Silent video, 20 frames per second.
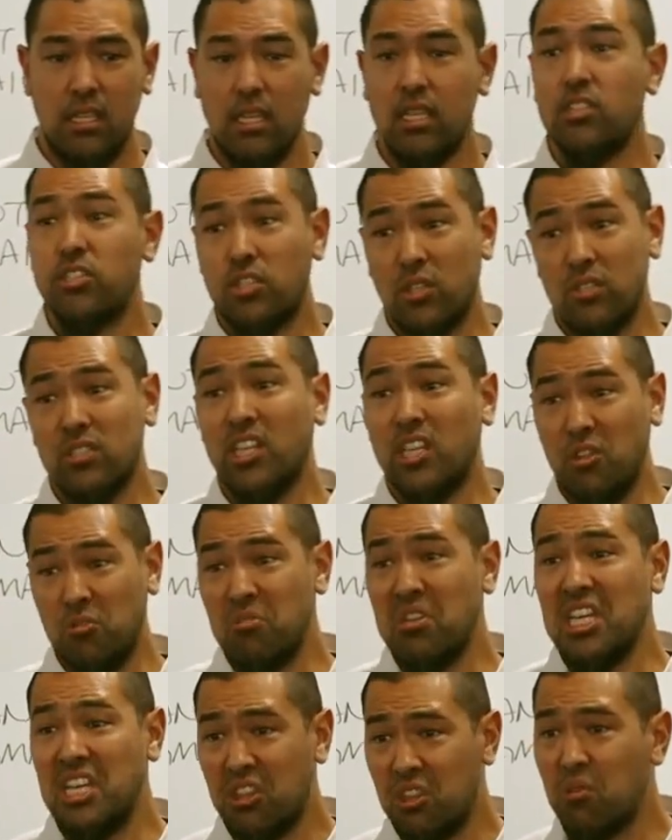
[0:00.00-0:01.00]
it shows that you
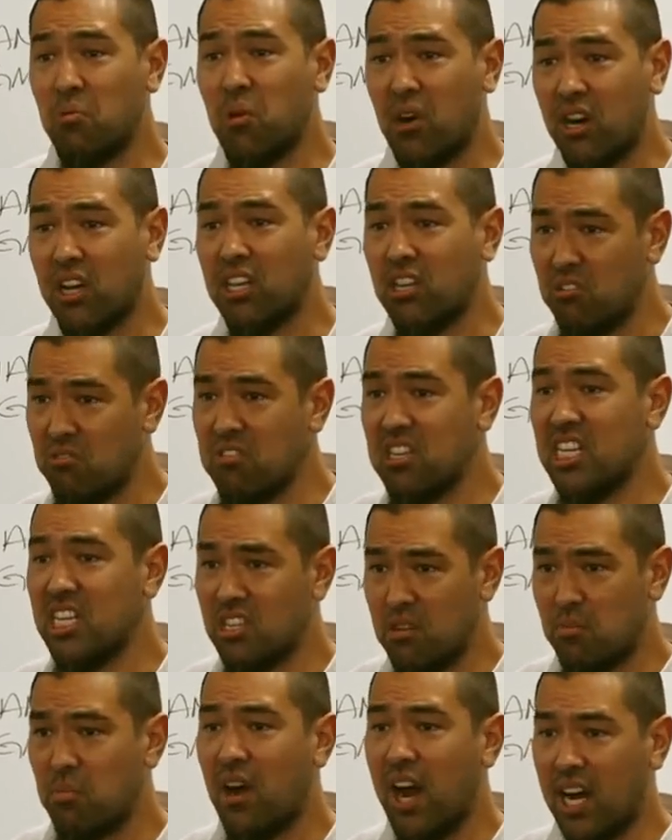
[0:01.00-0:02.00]
need the work and you
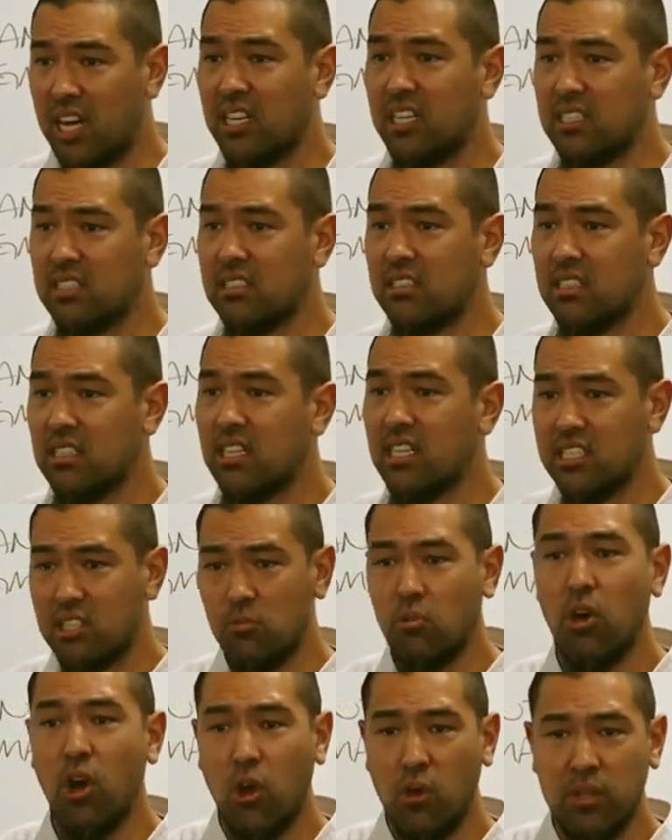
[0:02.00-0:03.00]
need to practice, because it
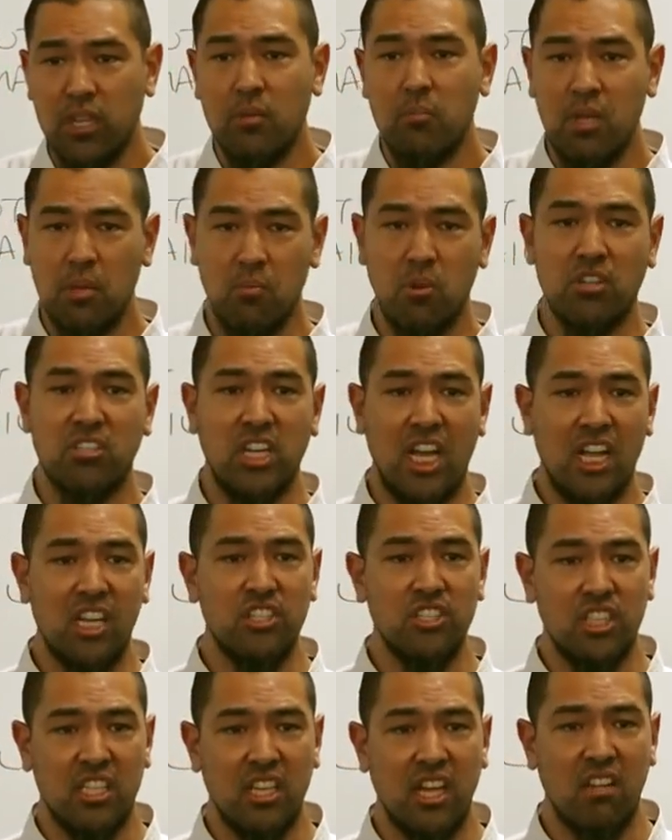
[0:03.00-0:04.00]
will only be more
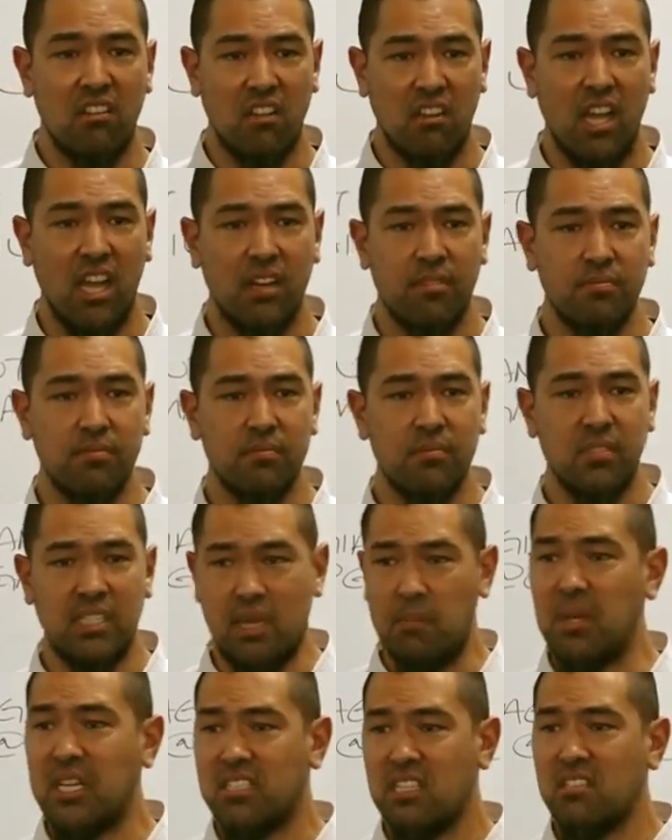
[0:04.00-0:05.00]
challenging down the line. Does
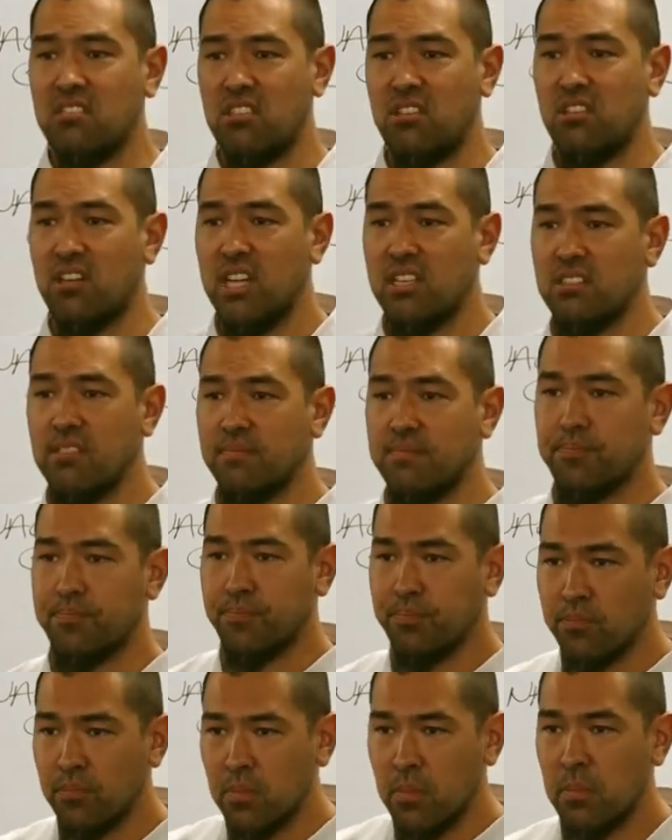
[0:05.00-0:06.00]
that make sense to you guys?
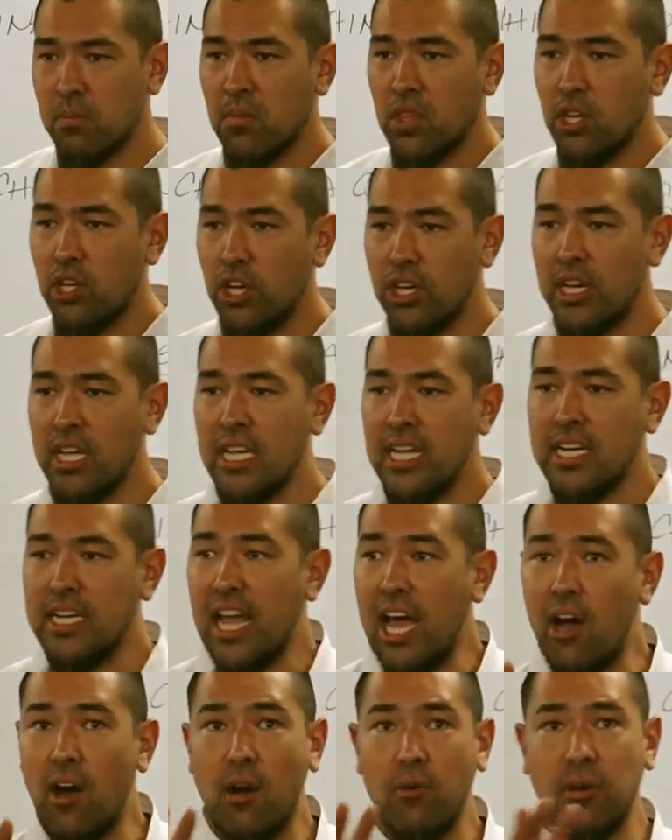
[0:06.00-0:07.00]
Good.
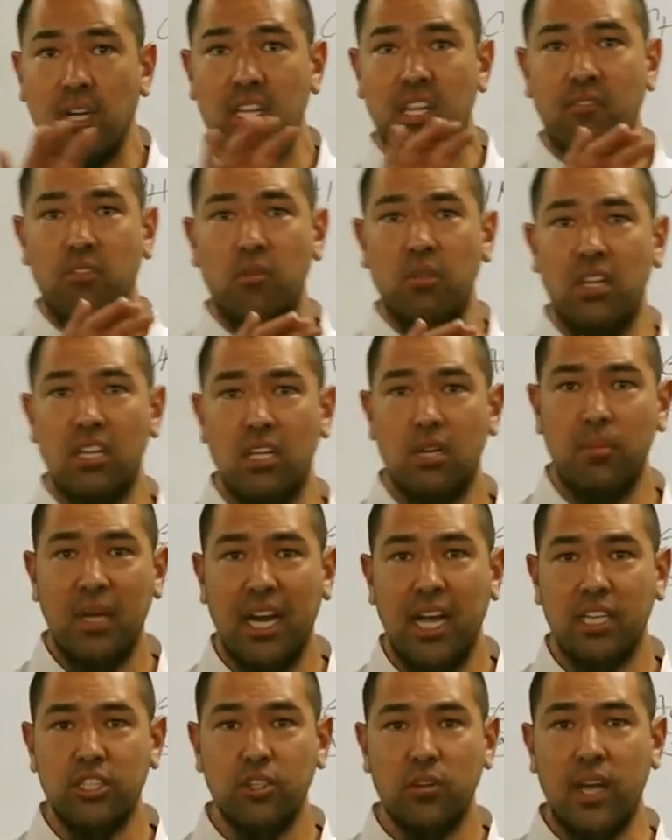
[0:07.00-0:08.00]
Now, I want to leave you with a little
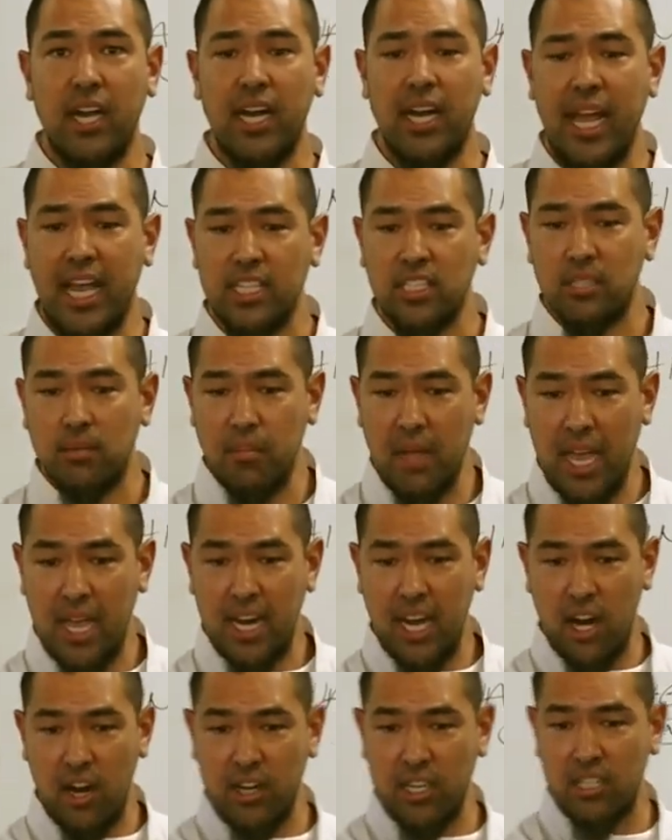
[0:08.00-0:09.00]
bit of extra credit. Handsome
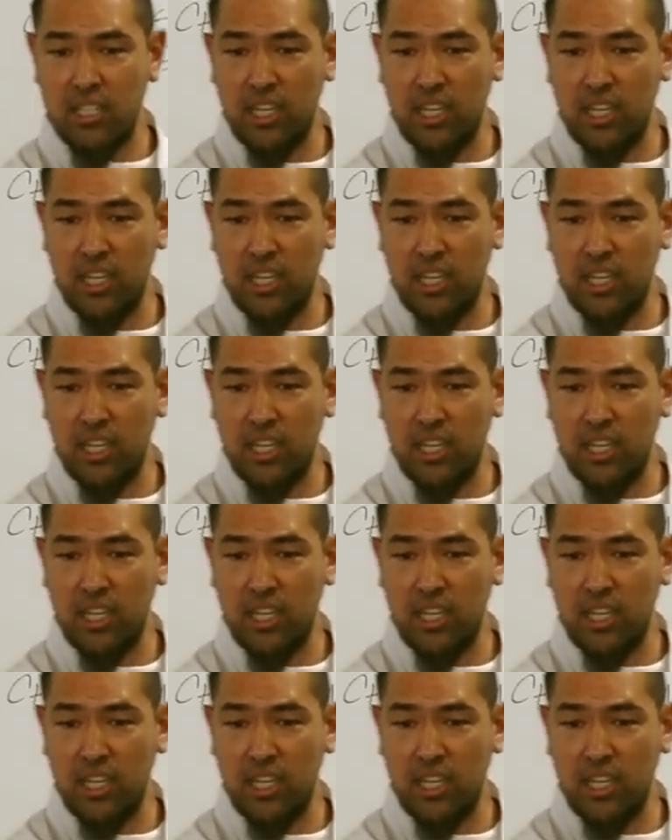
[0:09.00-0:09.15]
man, I already